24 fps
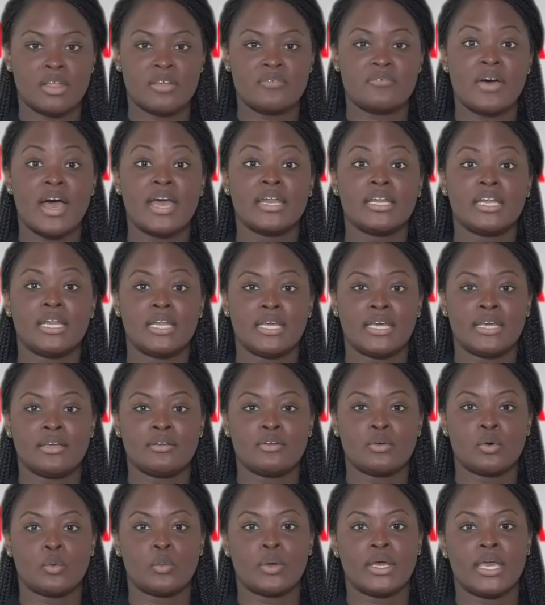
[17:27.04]
Finally,
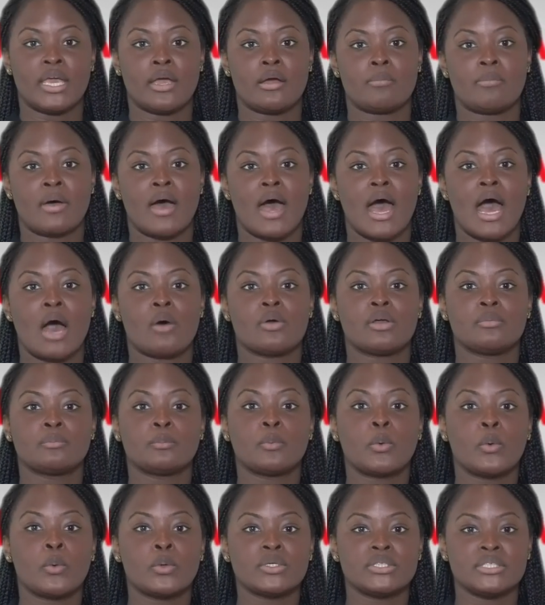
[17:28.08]
we hear about how
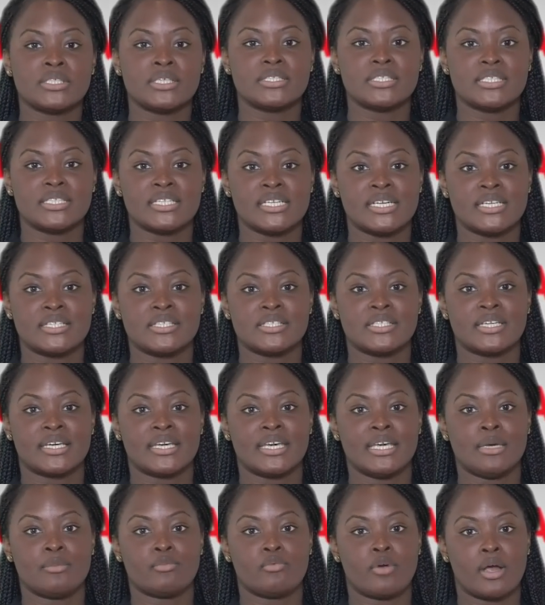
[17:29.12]
important it is to
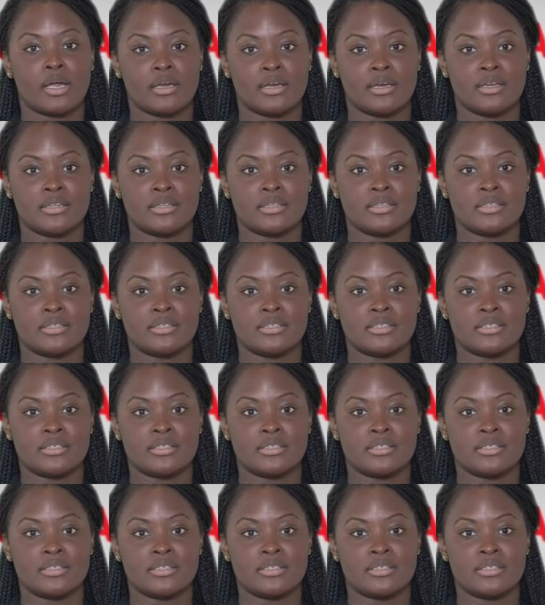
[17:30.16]
keep records.